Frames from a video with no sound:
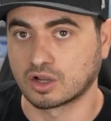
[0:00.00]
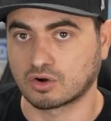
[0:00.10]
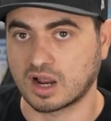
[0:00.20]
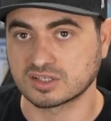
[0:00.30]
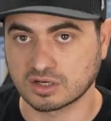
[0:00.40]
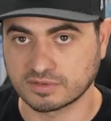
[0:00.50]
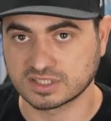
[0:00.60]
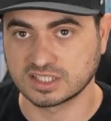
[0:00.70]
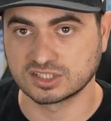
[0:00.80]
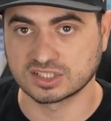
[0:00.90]
cross over to
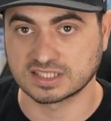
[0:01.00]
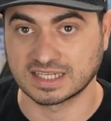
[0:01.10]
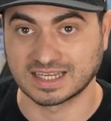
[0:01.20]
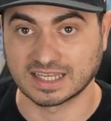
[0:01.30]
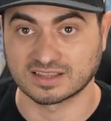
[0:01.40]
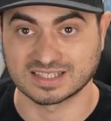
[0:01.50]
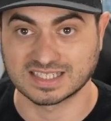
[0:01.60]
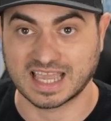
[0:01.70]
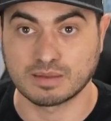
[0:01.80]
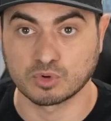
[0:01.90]
CGC and get the
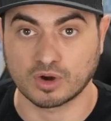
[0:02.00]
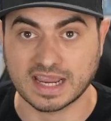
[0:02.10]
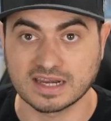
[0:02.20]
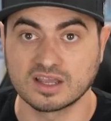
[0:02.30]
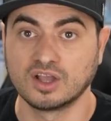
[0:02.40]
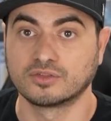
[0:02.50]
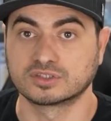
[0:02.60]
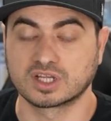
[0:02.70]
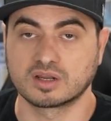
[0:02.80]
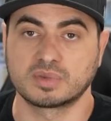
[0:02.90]
same grade, there's
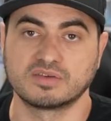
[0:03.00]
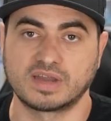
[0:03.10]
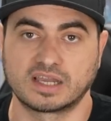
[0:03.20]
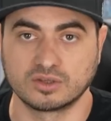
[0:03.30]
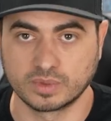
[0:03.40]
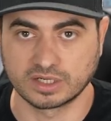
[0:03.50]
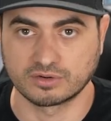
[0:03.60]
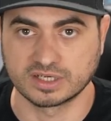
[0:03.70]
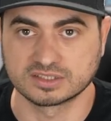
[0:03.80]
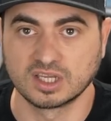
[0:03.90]
going to be a value increase.